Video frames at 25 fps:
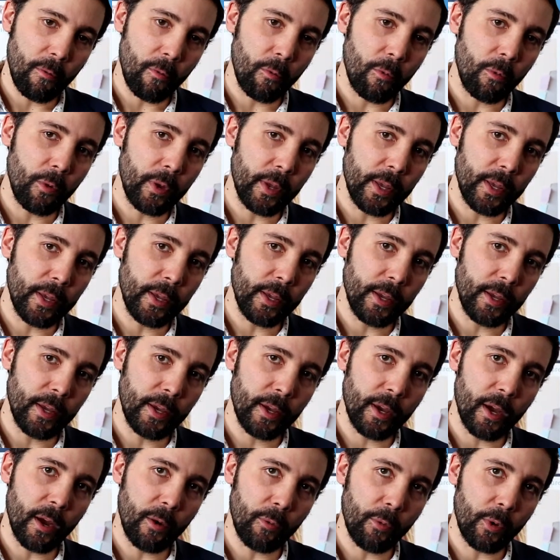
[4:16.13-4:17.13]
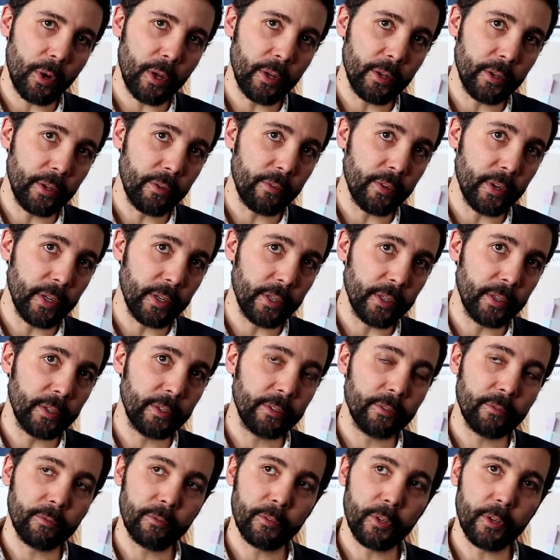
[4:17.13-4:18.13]
we are working different
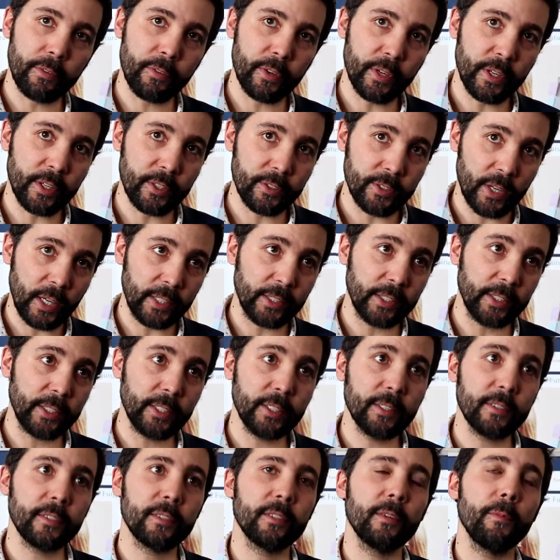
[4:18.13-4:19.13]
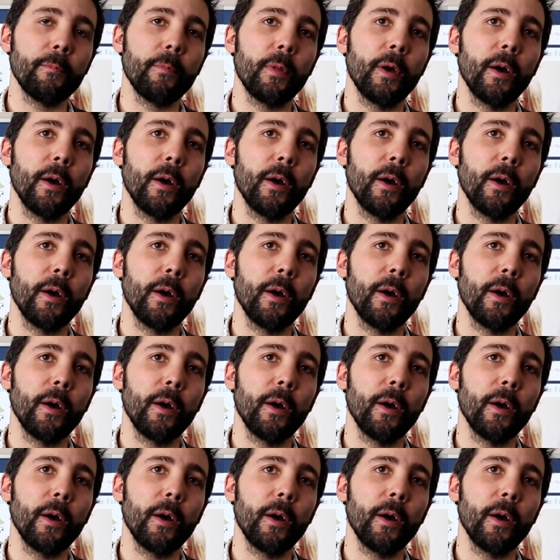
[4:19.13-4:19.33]
strategies.